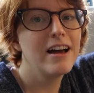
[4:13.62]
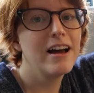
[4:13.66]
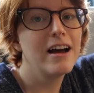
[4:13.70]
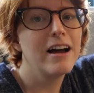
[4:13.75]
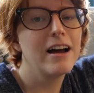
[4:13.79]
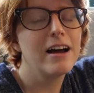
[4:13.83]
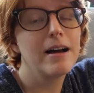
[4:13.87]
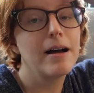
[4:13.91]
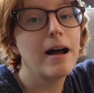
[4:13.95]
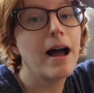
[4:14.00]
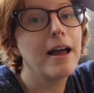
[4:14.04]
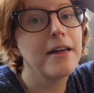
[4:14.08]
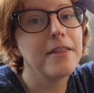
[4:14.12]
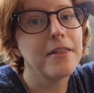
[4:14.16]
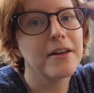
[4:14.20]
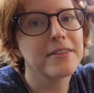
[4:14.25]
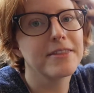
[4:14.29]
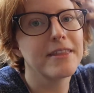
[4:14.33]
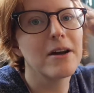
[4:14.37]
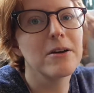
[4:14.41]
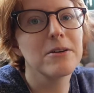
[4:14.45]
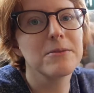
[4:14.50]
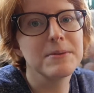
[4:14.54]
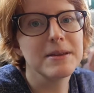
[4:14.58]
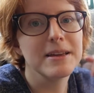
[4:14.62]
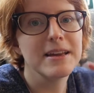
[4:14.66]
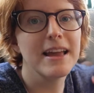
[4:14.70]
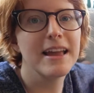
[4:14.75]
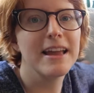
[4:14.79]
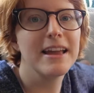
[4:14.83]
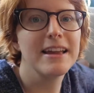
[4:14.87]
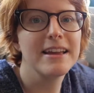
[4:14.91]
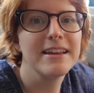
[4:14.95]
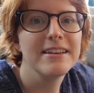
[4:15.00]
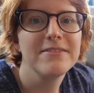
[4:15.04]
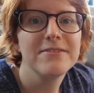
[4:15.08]
I thought that would be
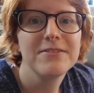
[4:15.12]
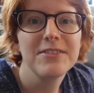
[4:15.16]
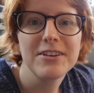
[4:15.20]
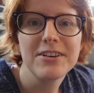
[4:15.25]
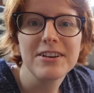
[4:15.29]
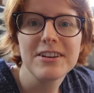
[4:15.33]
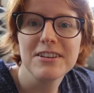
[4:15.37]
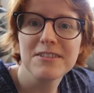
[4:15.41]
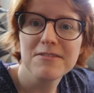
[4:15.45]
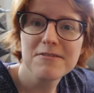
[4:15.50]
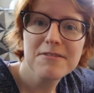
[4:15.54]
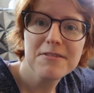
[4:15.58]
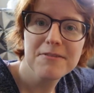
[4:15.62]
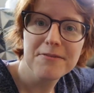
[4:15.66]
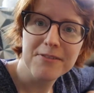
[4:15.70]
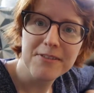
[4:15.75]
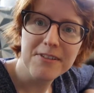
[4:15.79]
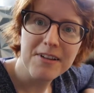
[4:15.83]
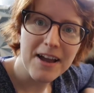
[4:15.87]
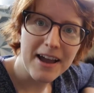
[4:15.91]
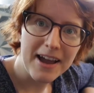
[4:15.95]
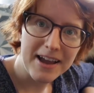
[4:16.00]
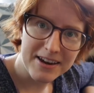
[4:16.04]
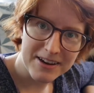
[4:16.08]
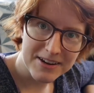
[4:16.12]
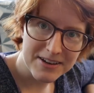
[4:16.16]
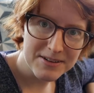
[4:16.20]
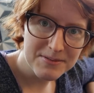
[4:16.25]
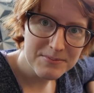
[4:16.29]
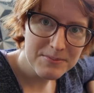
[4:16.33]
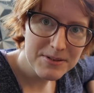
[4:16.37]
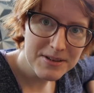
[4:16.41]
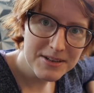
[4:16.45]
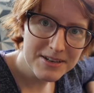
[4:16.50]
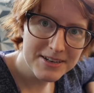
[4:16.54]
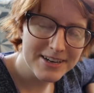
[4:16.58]
a very useful
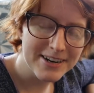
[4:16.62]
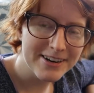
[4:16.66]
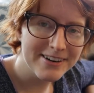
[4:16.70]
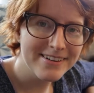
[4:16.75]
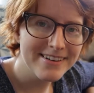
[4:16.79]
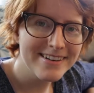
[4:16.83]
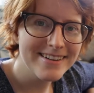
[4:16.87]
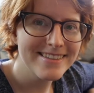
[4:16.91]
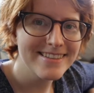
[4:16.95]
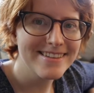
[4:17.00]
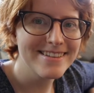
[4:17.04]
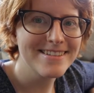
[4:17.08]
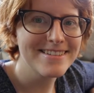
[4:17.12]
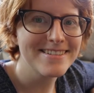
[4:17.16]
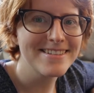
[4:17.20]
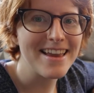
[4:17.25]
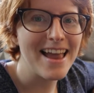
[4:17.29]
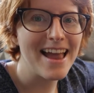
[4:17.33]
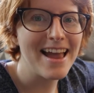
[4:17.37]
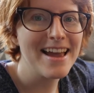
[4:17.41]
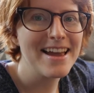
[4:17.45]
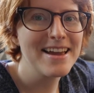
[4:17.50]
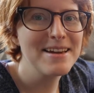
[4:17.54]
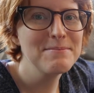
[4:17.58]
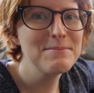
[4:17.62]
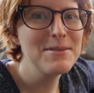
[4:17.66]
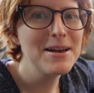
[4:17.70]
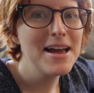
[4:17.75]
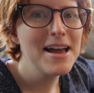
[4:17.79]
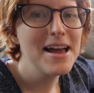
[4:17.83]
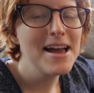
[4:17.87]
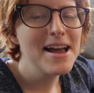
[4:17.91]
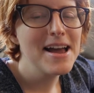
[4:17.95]
item during this time,